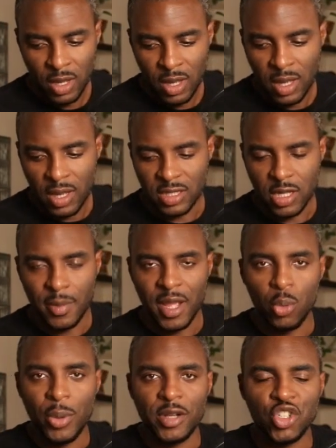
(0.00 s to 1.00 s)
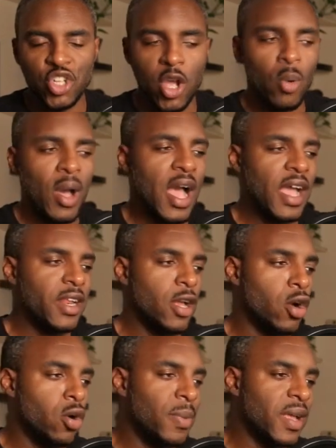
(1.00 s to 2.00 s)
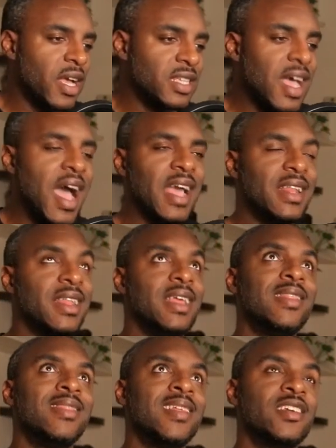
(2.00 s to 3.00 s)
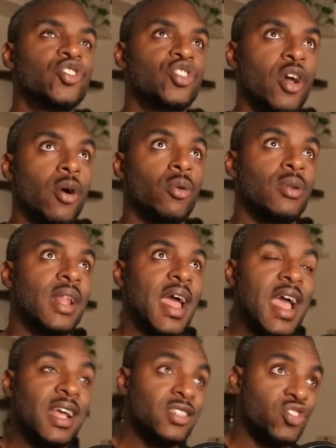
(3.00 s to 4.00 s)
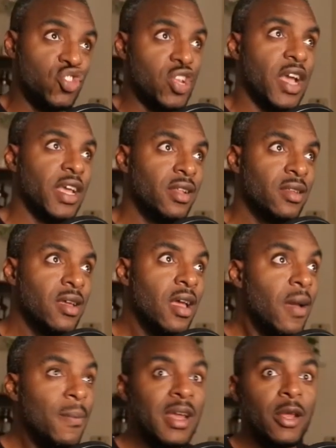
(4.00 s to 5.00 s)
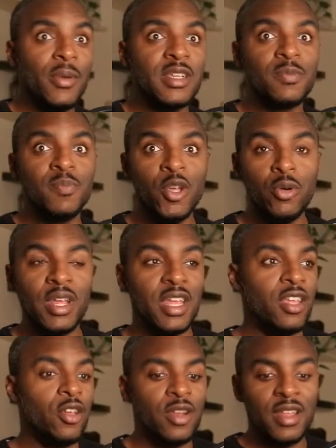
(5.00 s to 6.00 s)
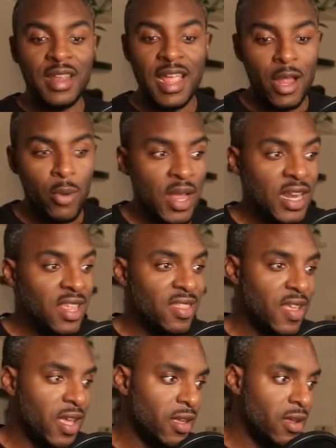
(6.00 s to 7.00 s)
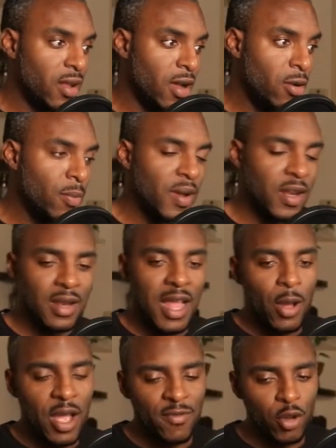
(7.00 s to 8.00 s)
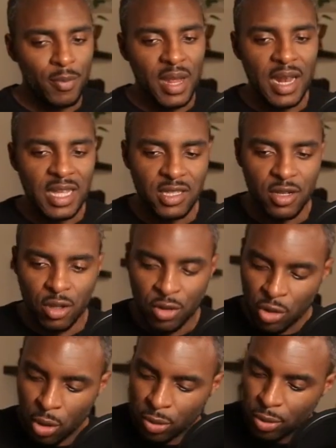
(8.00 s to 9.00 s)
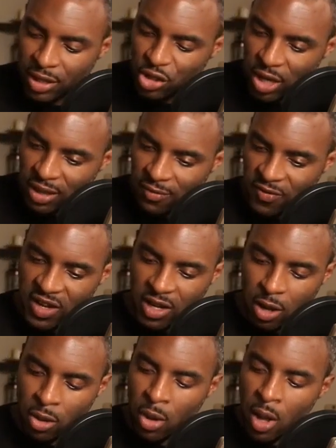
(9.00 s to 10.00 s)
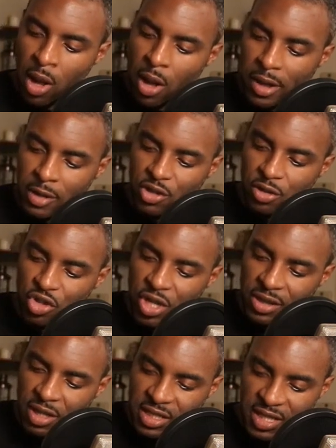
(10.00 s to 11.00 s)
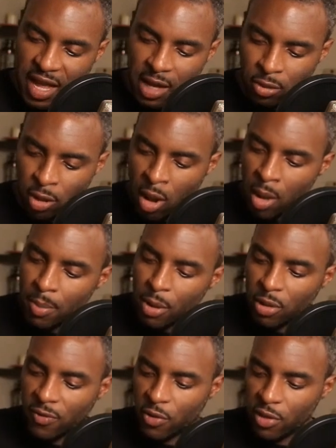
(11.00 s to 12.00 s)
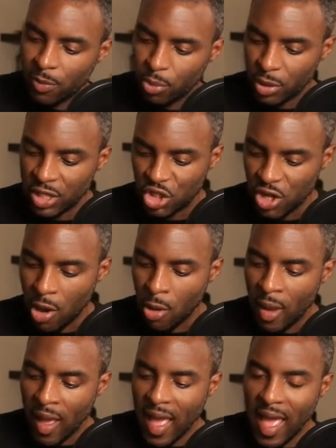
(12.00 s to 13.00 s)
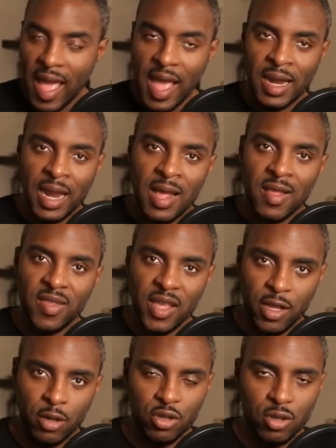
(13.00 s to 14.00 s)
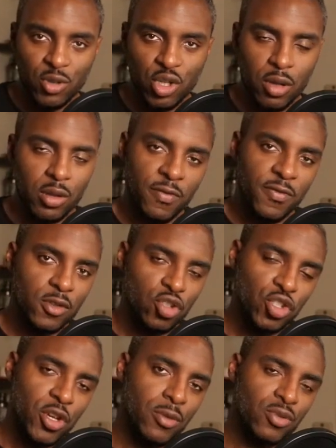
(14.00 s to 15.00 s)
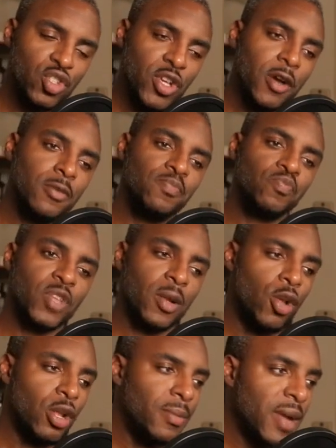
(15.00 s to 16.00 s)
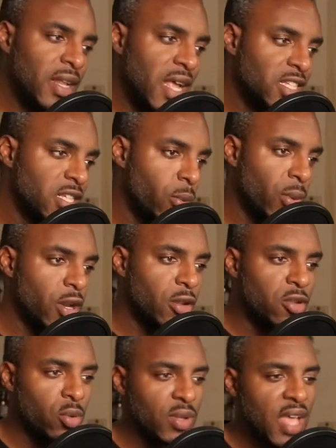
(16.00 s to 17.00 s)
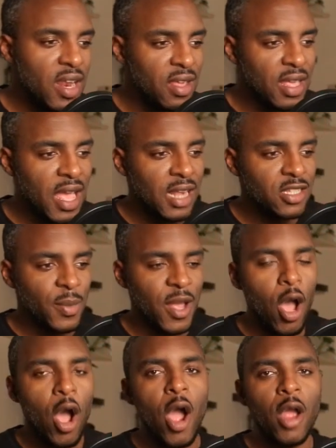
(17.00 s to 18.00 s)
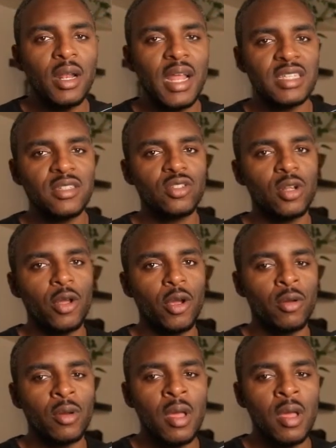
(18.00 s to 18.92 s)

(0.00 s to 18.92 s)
It's going to be a weird show, I know, because I did this show last night, but it was muted. You didn't hear anything, But now I've learned my lesson. Don't only check the video, also check the sound, both for the pre-show and the YouTube show, the full show. So, learning my lesson, we're going to do that again. It's going to be a hard lesson to learn.